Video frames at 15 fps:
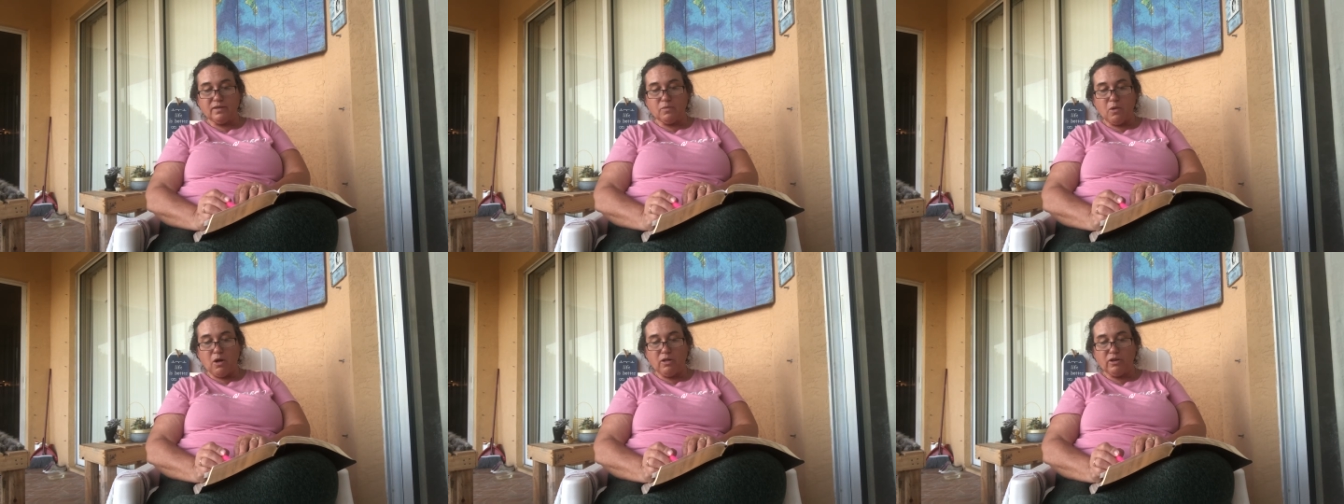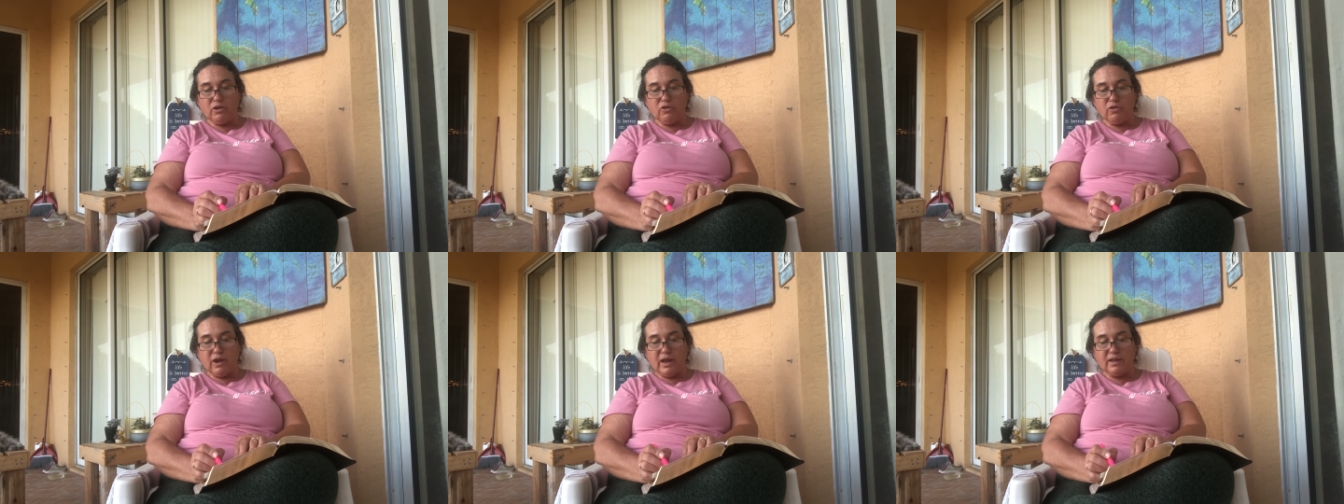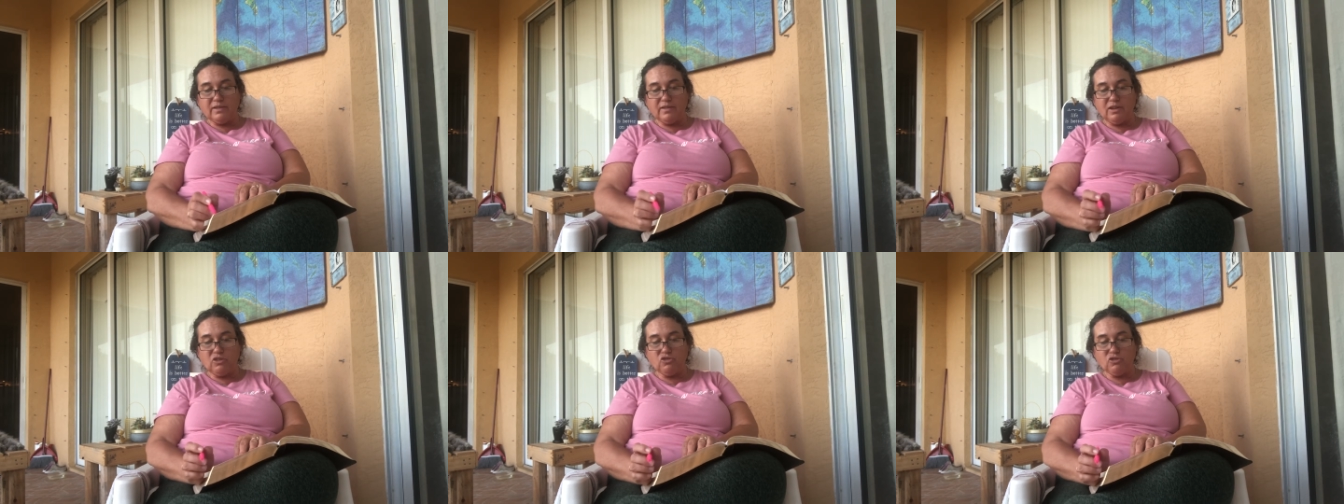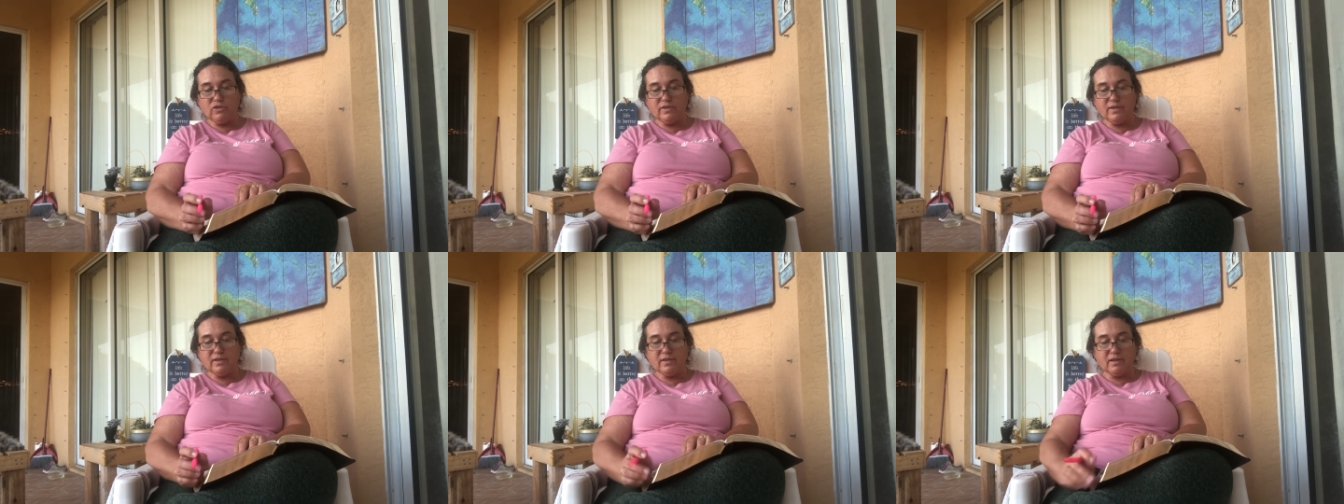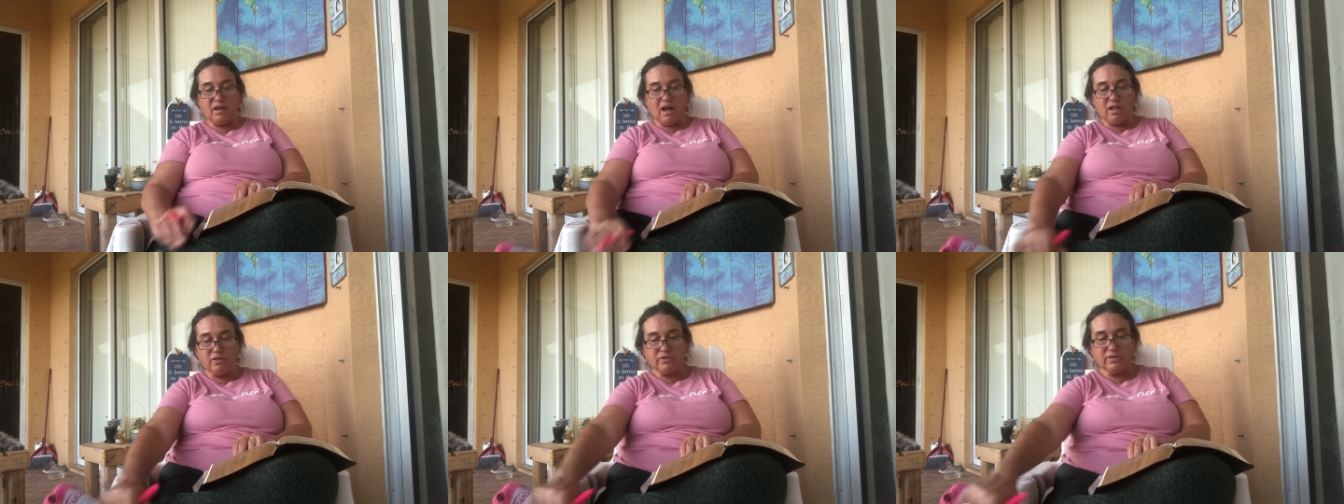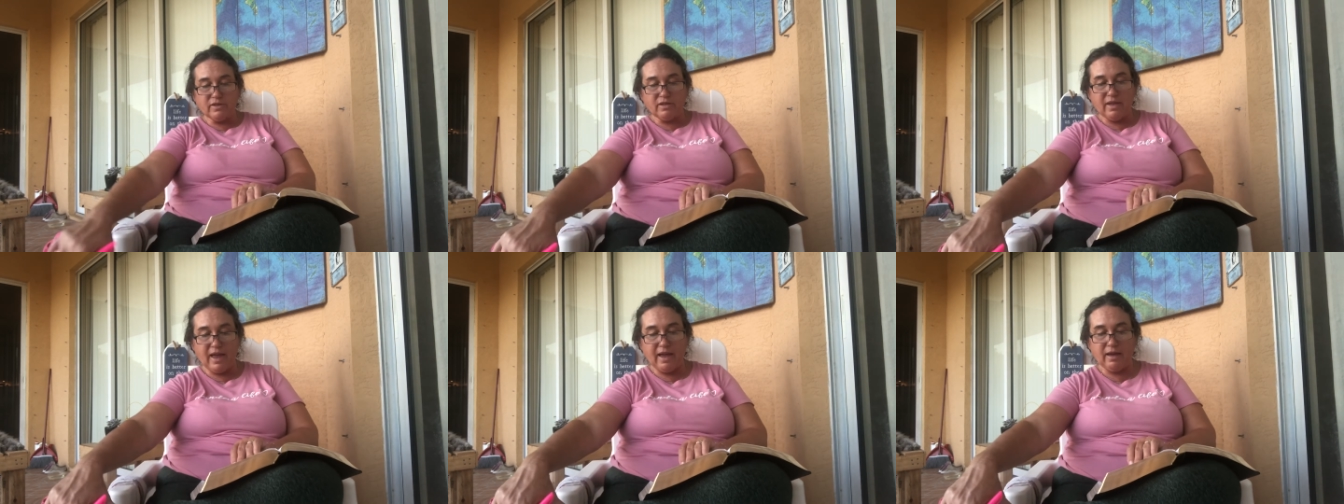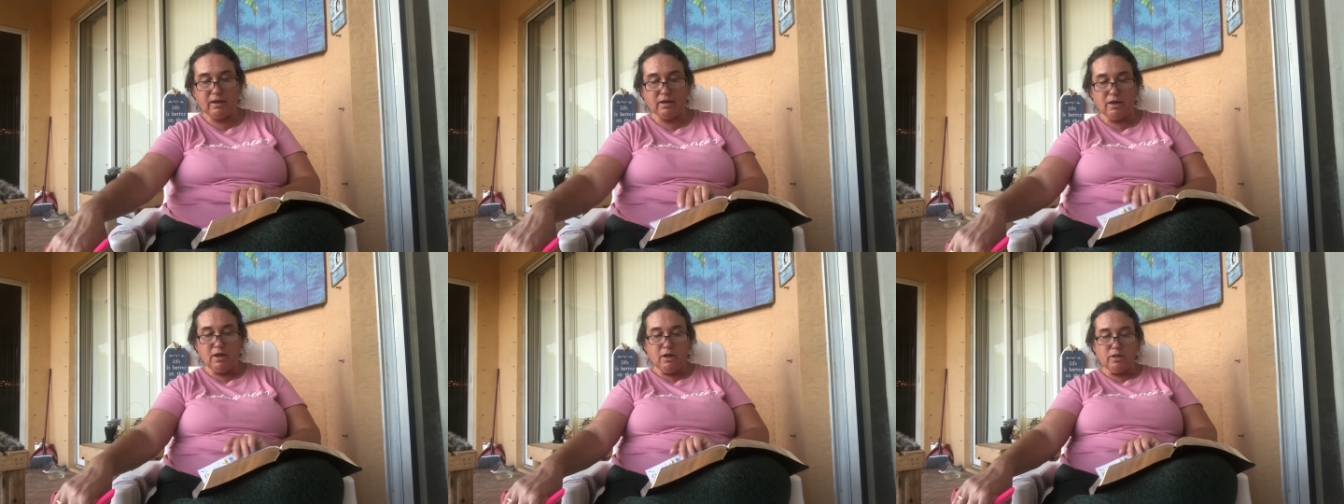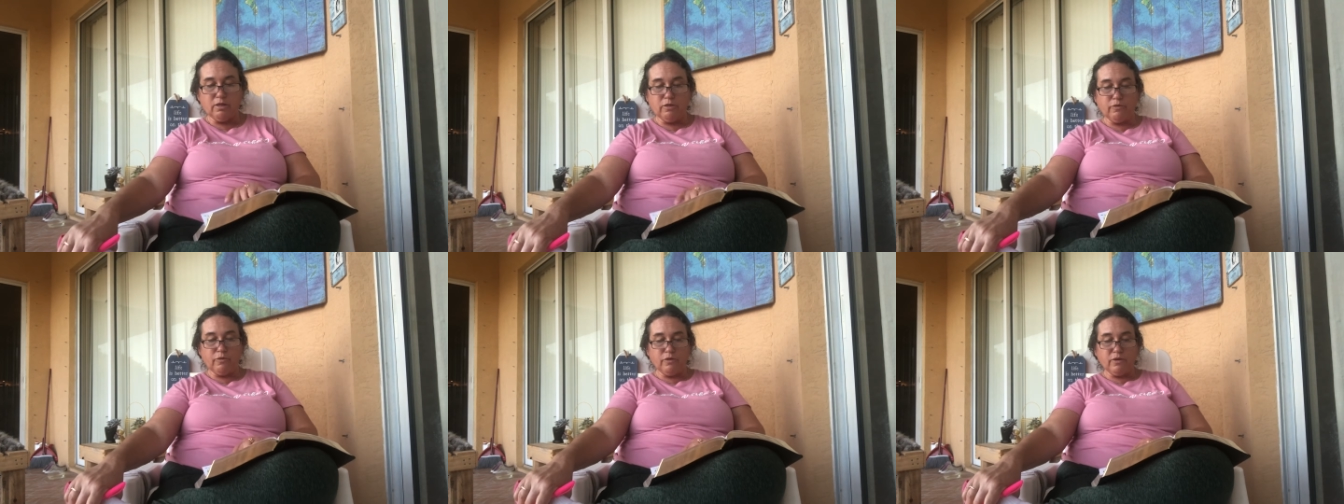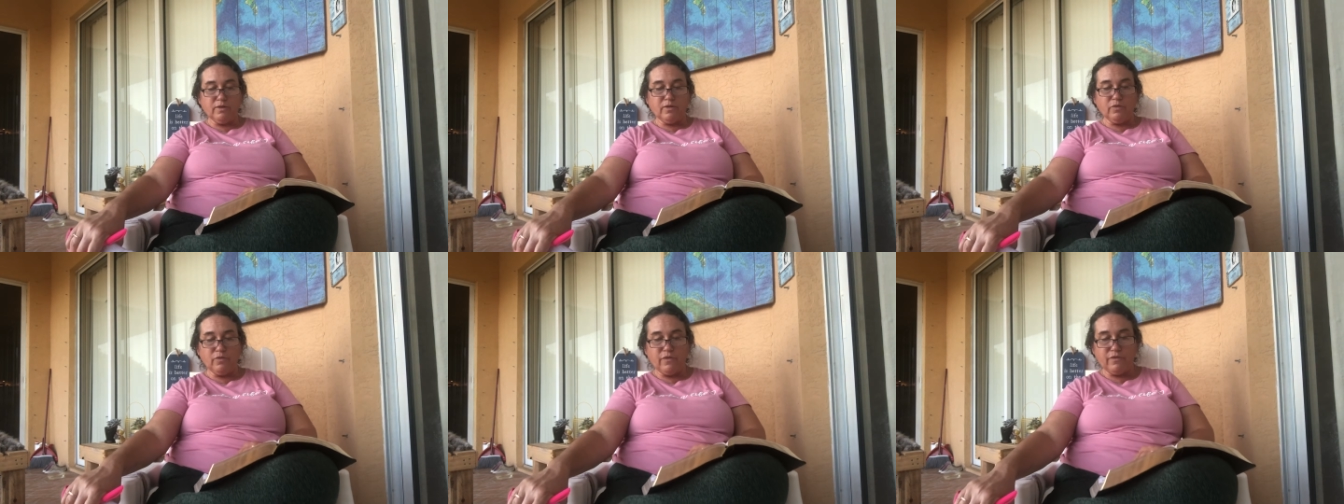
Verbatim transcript: small and great, teachers and scholars alike. The first